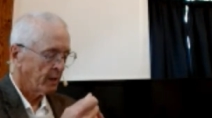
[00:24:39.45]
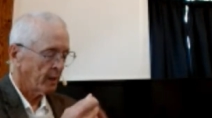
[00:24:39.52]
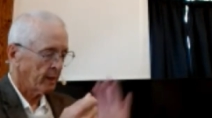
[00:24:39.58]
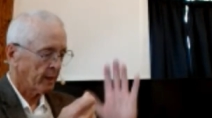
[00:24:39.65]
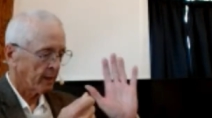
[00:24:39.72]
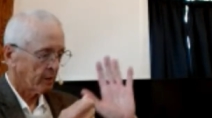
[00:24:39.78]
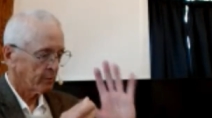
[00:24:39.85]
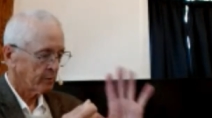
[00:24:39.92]

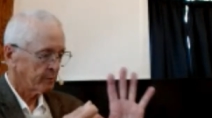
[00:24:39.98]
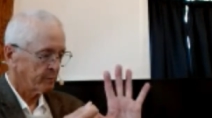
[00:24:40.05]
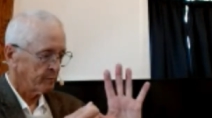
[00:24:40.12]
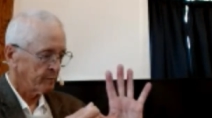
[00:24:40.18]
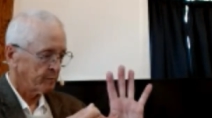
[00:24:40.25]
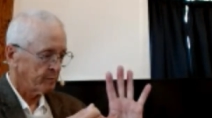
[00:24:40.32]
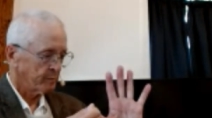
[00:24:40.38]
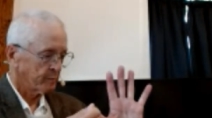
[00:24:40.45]
and I would
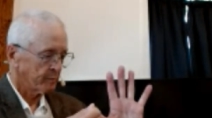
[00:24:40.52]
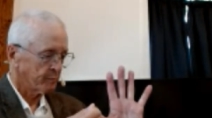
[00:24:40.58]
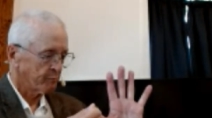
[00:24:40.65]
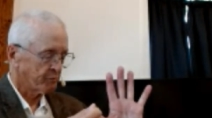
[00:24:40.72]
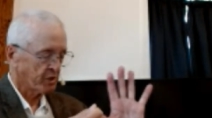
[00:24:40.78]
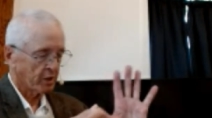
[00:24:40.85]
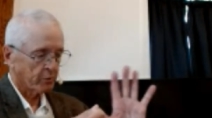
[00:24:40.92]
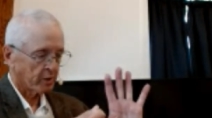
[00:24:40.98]

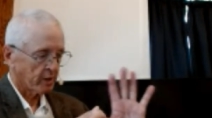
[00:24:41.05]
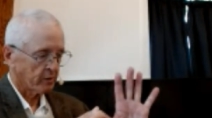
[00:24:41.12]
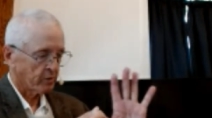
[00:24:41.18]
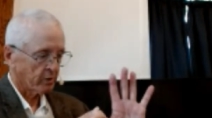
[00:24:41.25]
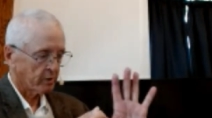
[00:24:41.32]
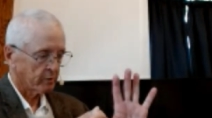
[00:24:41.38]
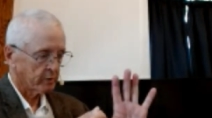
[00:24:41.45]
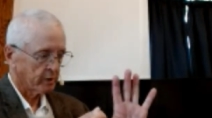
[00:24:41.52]
say what I
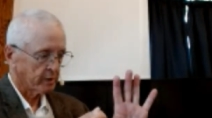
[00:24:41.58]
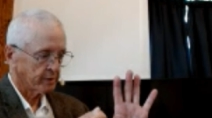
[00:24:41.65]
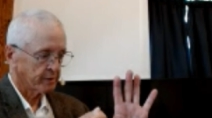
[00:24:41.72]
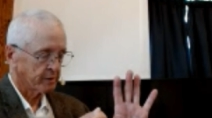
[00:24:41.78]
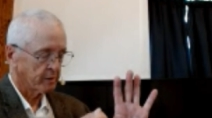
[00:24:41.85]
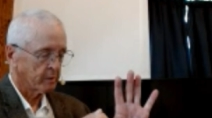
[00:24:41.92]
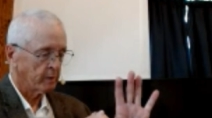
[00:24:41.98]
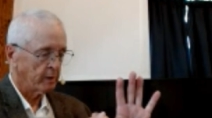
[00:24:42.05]
thought it was.